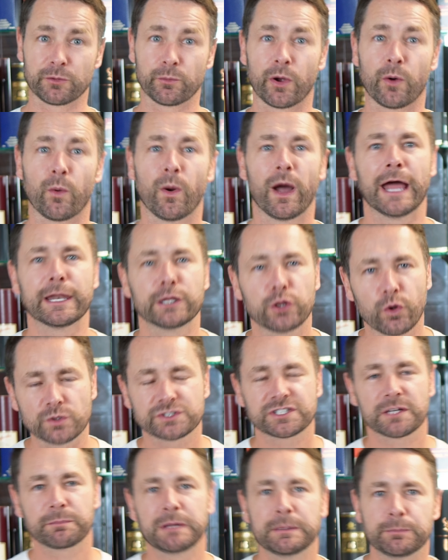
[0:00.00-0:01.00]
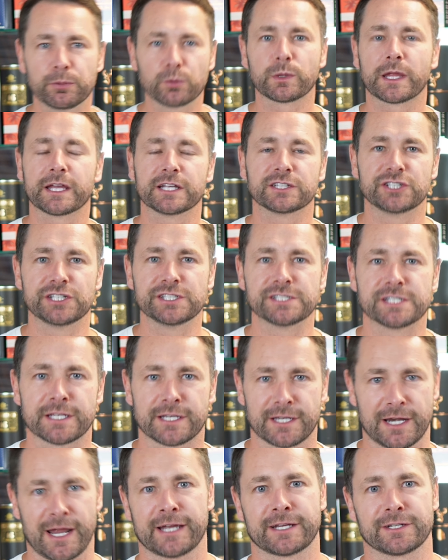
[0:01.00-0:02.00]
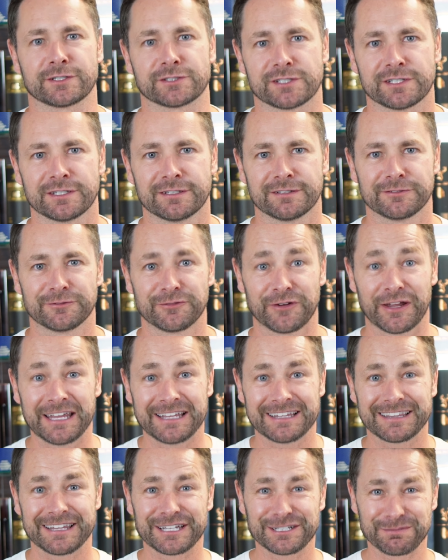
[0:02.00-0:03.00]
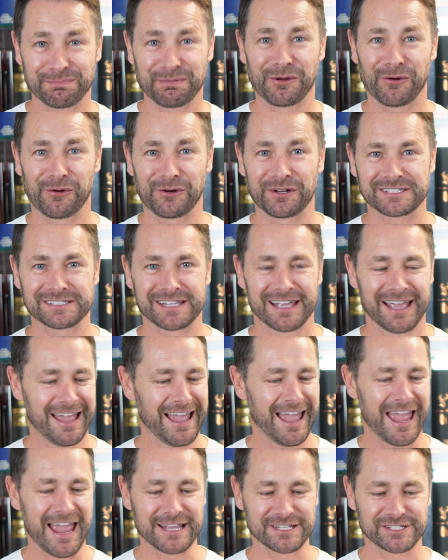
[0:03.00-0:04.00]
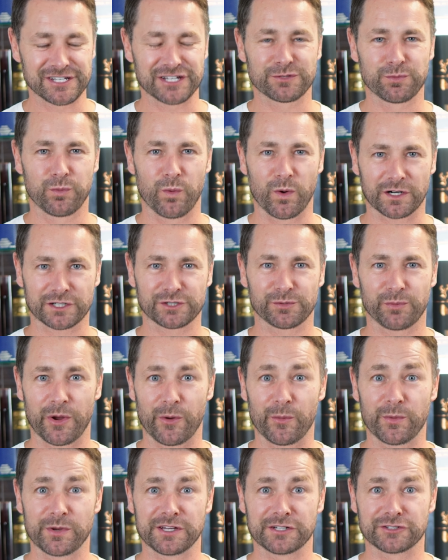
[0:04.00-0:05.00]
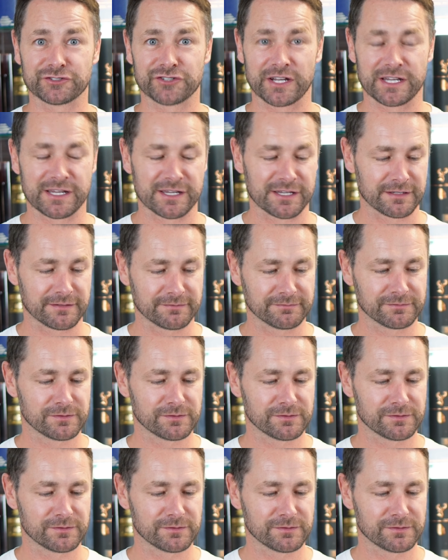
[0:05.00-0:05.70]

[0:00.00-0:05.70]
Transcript: well. And lots of people like cheese and crackers, right? Let's be honest, it just works well when you're drinking.